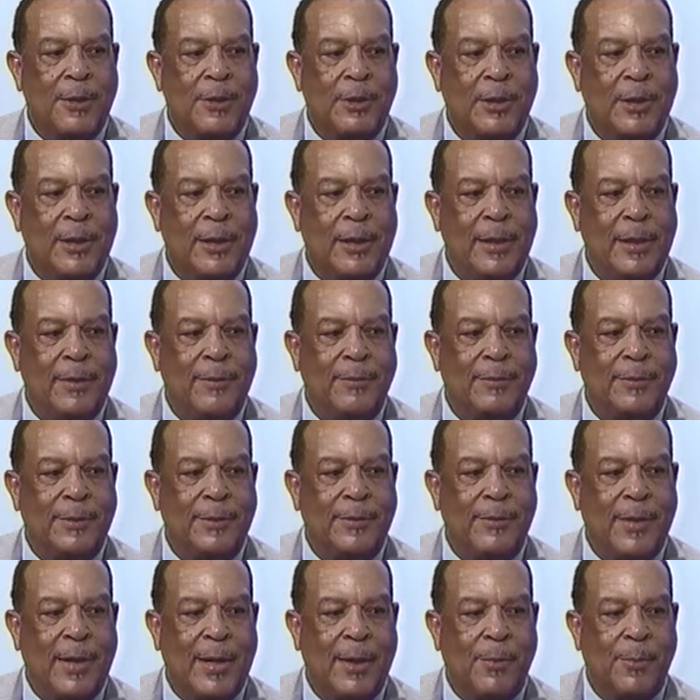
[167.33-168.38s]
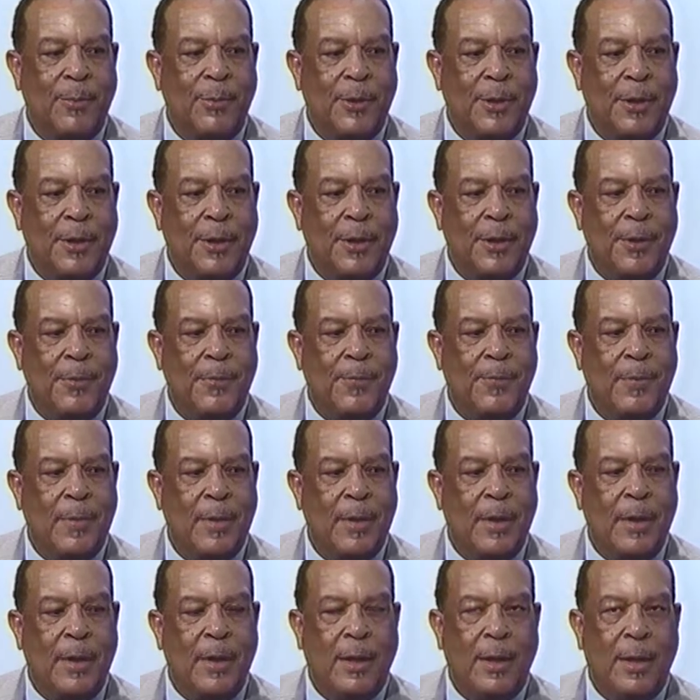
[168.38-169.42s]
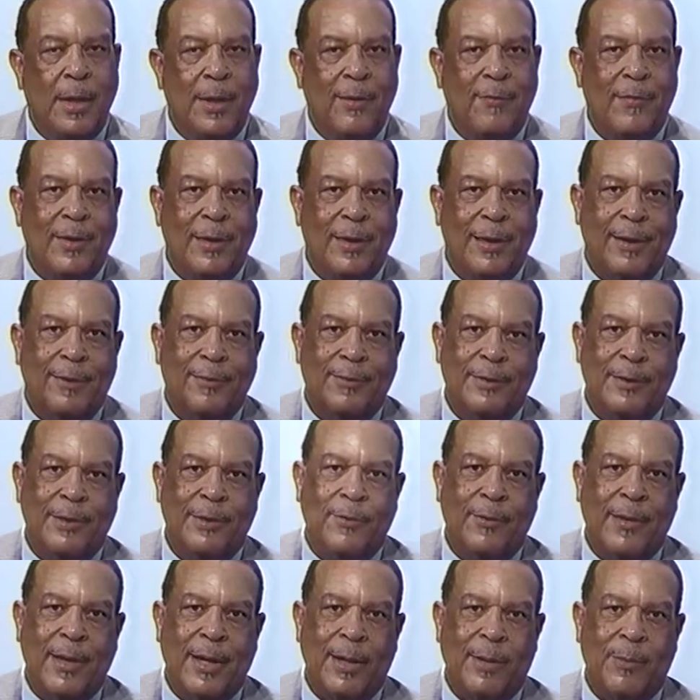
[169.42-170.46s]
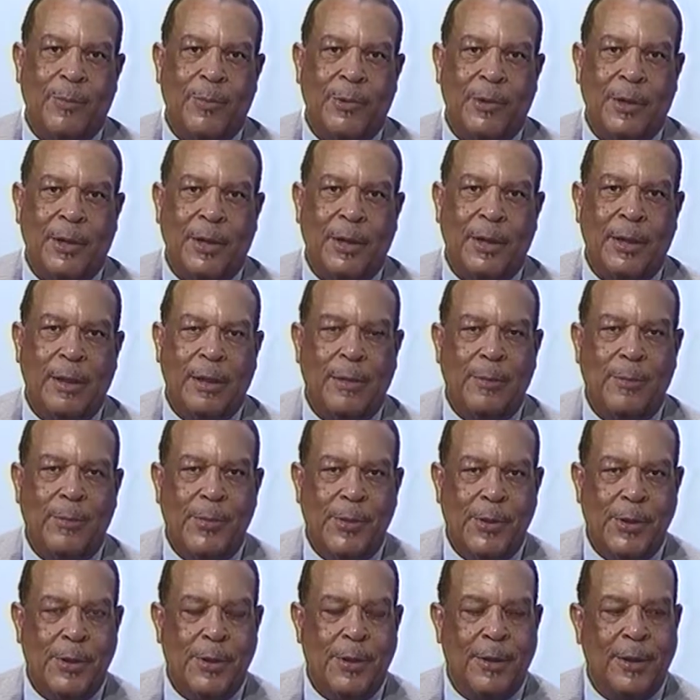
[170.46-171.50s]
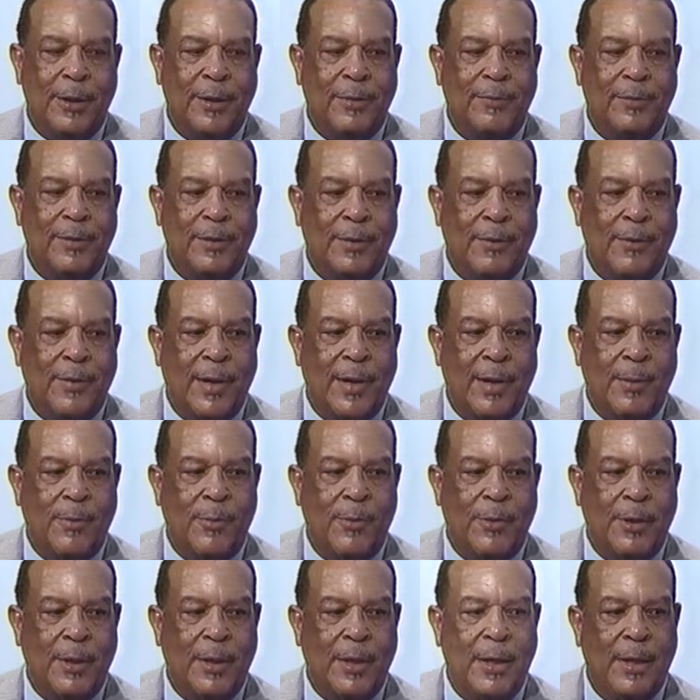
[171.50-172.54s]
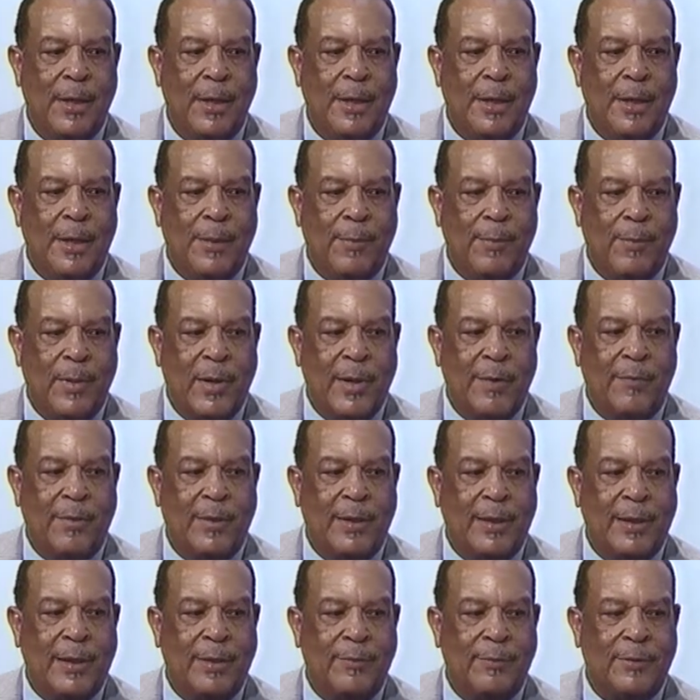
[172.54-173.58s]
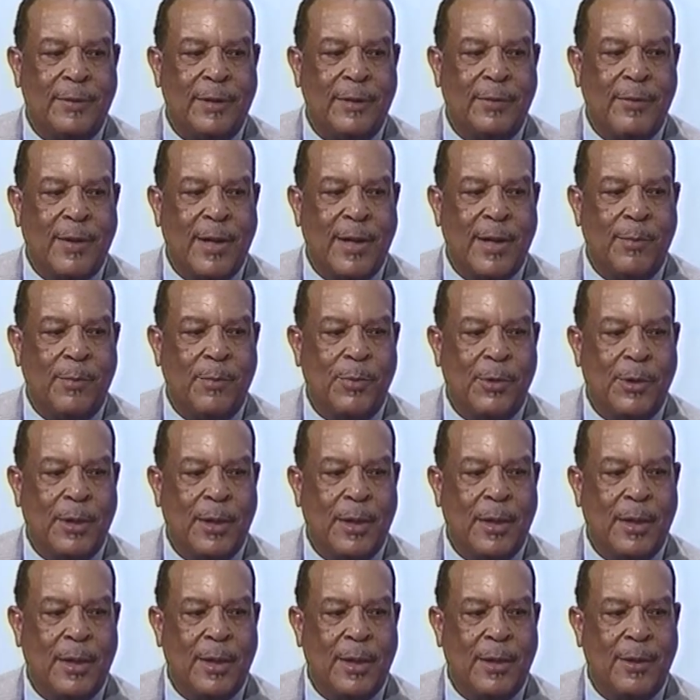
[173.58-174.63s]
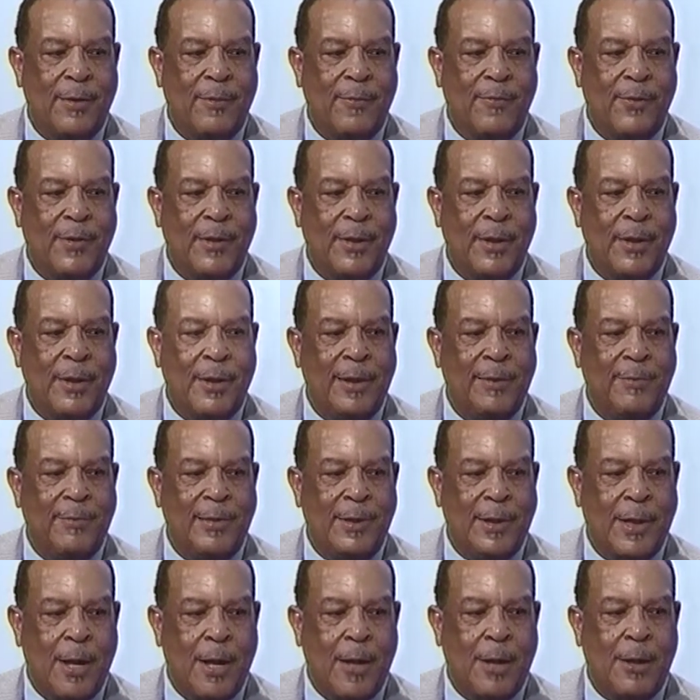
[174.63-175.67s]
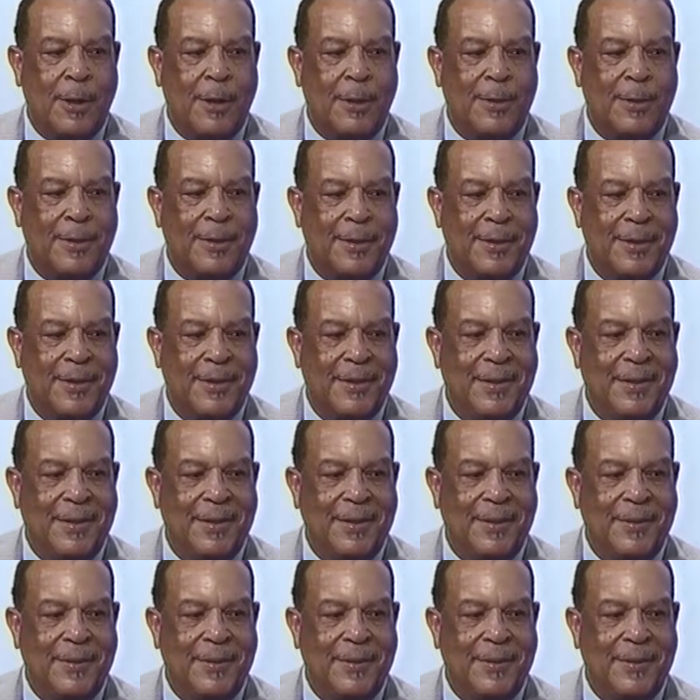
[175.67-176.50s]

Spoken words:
Carolyn Jean lives in Grand Prairie. Eva lives in Grand Prairie. Pearl lives in Grand Prairie. Beverly lives in Grand Prairie. And Laverne lives in Arlington.